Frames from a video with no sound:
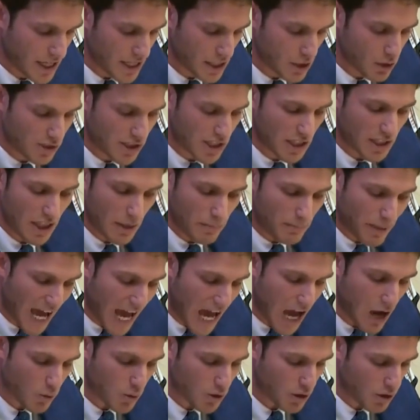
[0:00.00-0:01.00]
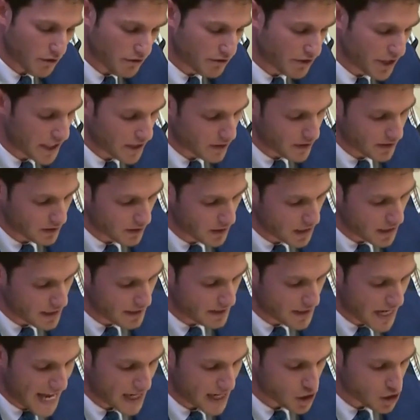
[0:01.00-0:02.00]
using the power of their
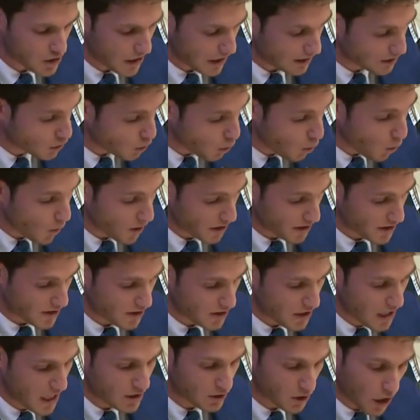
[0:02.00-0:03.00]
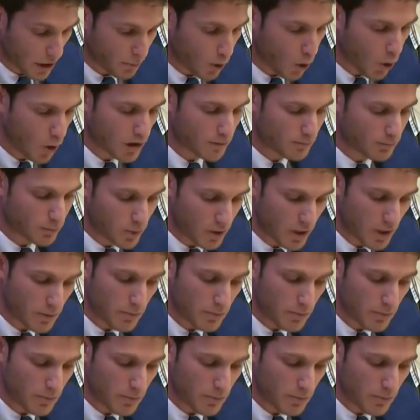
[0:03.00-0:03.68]
national courts to uphold